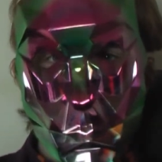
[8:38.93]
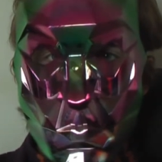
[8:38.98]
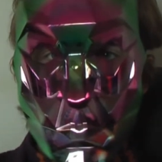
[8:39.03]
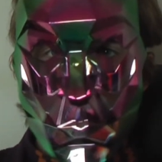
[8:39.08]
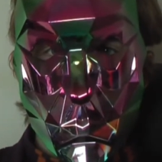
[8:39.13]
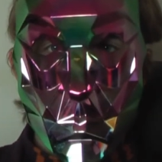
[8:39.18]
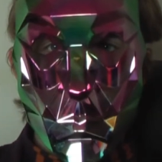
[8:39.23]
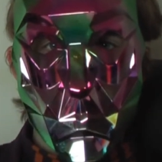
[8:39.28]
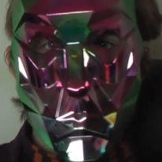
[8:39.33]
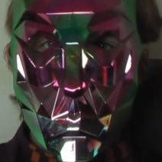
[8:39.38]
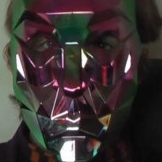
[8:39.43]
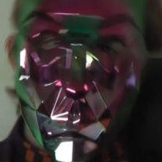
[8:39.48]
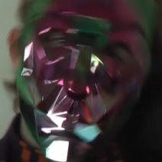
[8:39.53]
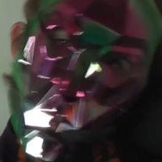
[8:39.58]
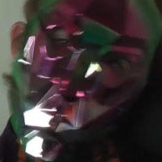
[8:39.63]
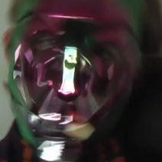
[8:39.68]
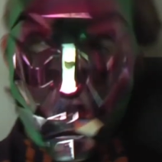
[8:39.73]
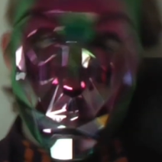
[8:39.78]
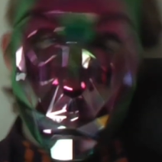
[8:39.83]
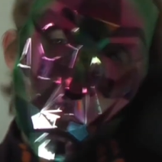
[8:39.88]
It wobbles.
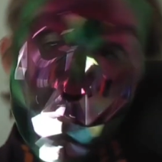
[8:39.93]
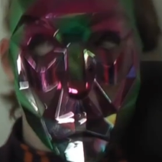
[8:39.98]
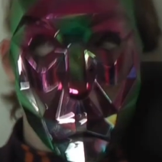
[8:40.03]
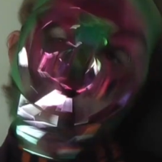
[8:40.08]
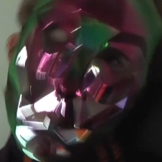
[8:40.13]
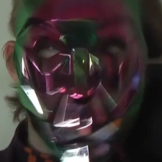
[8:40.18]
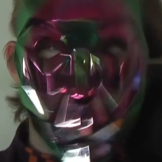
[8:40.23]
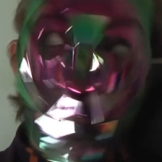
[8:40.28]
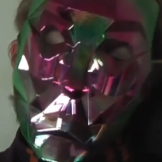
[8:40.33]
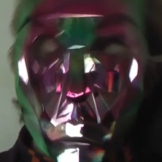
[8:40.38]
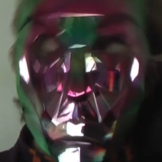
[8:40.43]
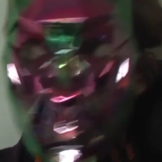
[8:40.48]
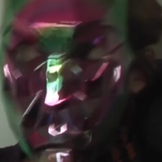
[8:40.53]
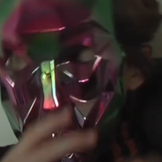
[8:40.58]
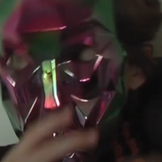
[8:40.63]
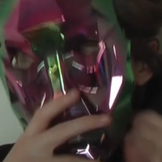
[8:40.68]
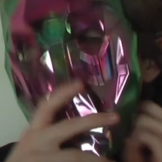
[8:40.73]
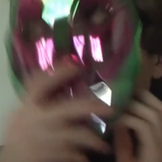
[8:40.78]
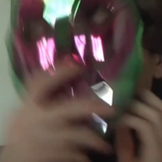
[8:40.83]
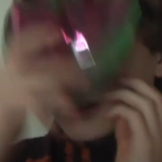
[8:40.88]
That's
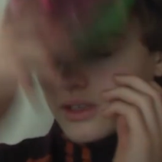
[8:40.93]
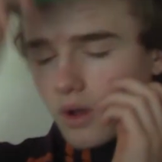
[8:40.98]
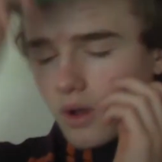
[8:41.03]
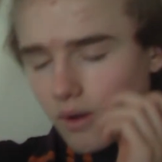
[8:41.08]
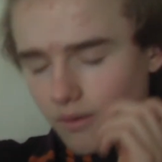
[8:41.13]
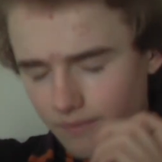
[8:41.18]
because it's got